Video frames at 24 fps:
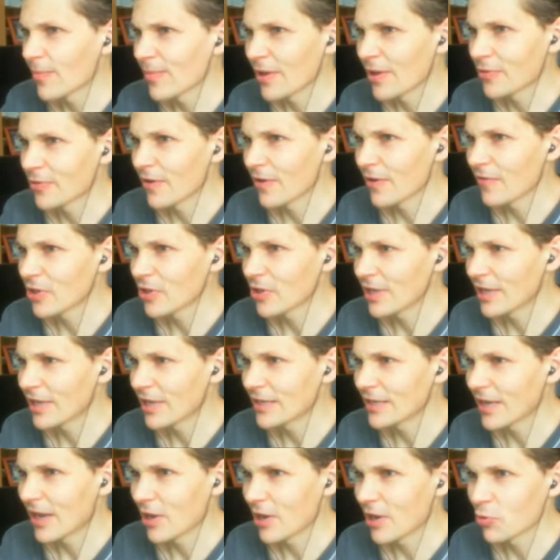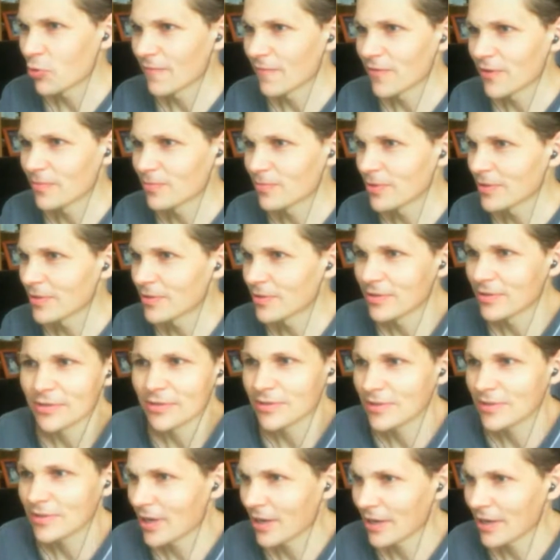I find myself clicking to get rid of it, but you
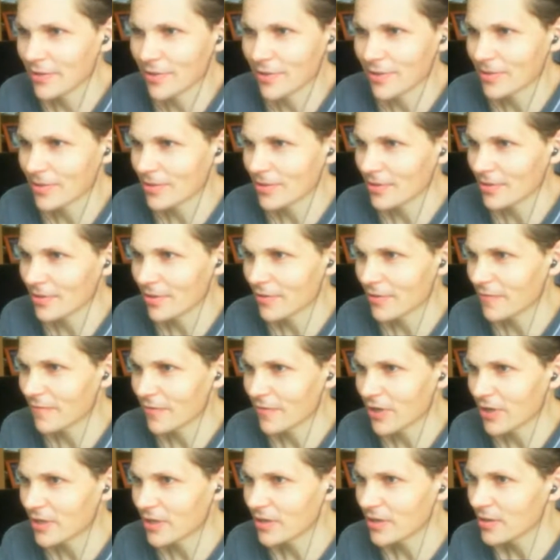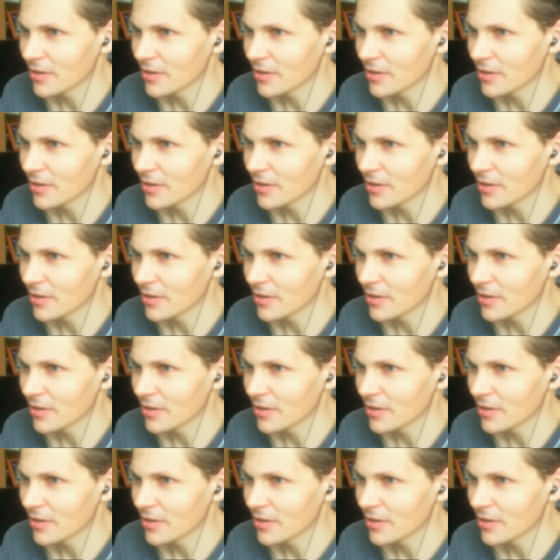just cast something and it's fine.